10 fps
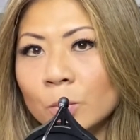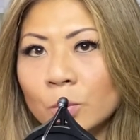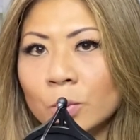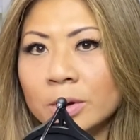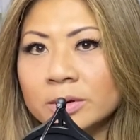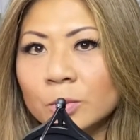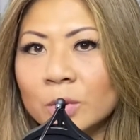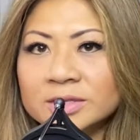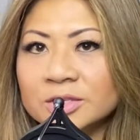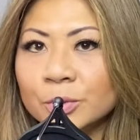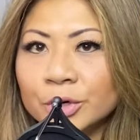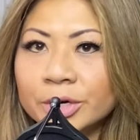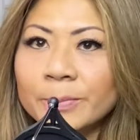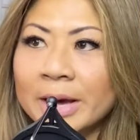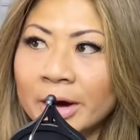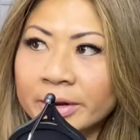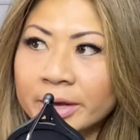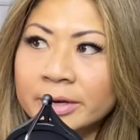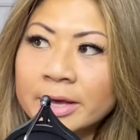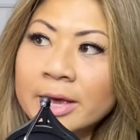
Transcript: What's so good about it?